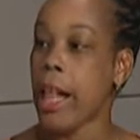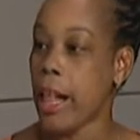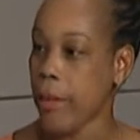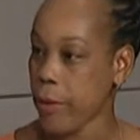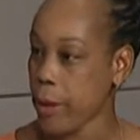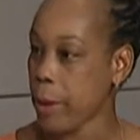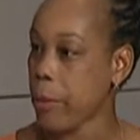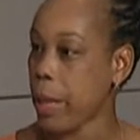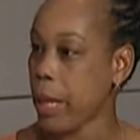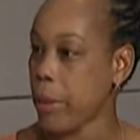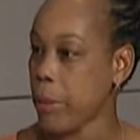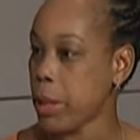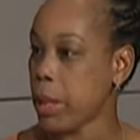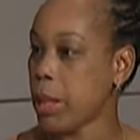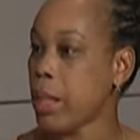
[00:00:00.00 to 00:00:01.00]
healthy
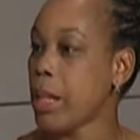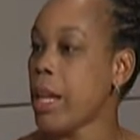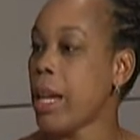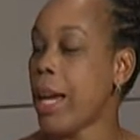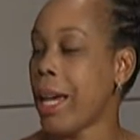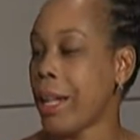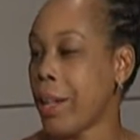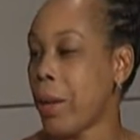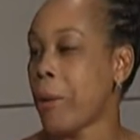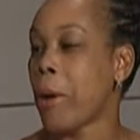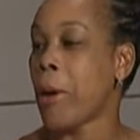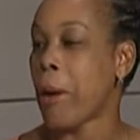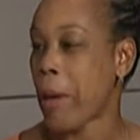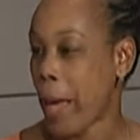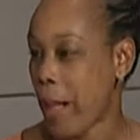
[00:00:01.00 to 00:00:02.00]
baby, mm -hmm. and
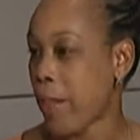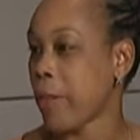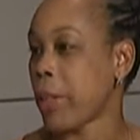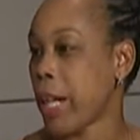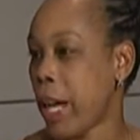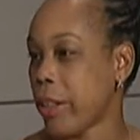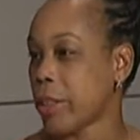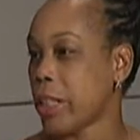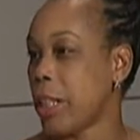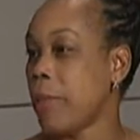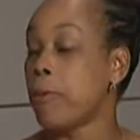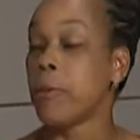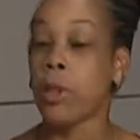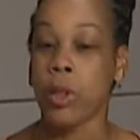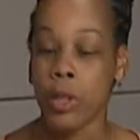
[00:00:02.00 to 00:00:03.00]
a healthy
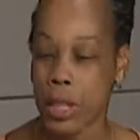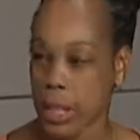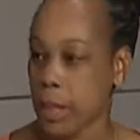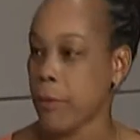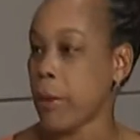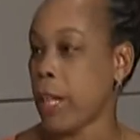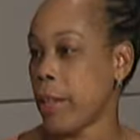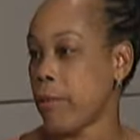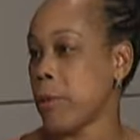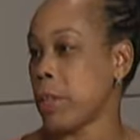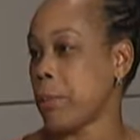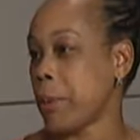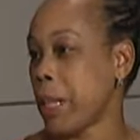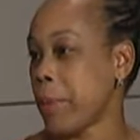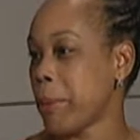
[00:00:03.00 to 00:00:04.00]
outcome for yourself and for
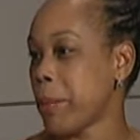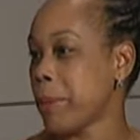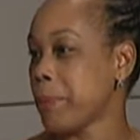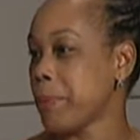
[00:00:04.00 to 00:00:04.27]
the baby.